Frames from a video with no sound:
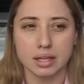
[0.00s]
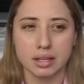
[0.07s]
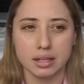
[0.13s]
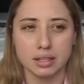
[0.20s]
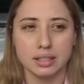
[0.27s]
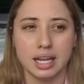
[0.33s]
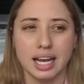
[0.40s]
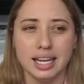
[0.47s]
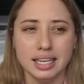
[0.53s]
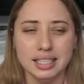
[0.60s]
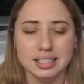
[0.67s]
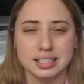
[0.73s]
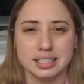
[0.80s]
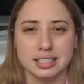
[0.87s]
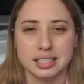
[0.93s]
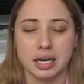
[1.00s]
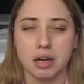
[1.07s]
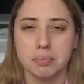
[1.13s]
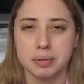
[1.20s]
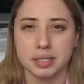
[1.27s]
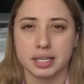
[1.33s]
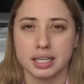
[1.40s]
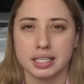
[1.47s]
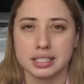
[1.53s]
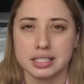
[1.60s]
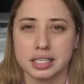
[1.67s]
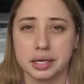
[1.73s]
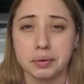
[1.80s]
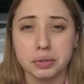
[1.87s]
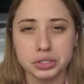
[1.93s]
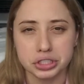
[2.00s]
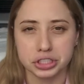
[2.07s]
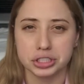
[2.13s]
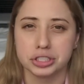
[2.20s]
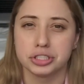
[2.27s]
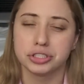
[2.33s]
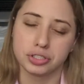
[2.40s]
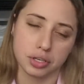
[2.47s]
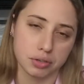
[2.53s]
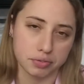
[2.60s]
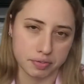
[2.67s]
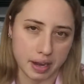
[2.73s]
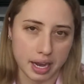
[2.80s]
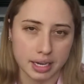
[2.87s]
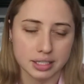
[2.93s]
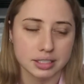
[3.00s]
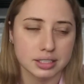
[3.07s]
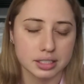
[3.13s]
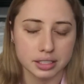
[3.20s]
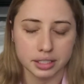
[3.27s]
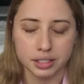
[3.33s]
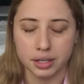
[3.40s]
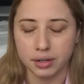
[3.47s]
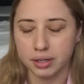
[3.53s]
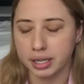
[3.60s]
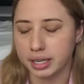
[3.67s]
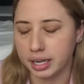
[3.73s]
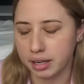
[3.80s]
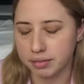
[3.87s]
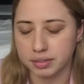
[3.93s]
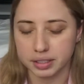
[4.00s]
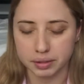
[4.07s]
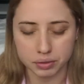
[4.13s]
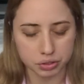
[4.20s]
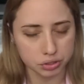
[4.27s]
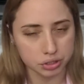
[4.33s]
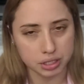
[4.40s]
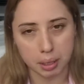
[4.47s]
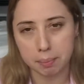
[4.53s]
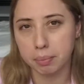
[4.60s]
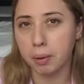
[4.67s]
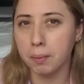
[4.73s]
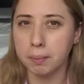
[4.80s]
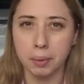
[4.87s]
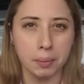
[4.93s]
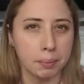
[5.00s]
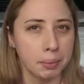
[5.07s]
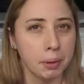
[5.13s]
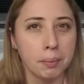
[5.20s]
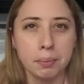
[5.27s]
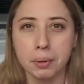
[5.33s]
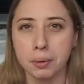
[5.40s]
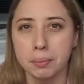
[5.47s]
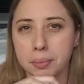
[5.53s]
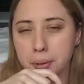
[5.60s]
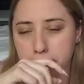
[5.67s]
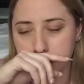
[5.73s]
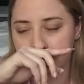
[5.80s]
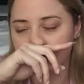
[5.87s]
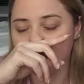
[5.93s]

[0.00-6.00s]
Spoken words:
not in detail because it was just so fast, you know, like everything was just like boom boom boom boom boom.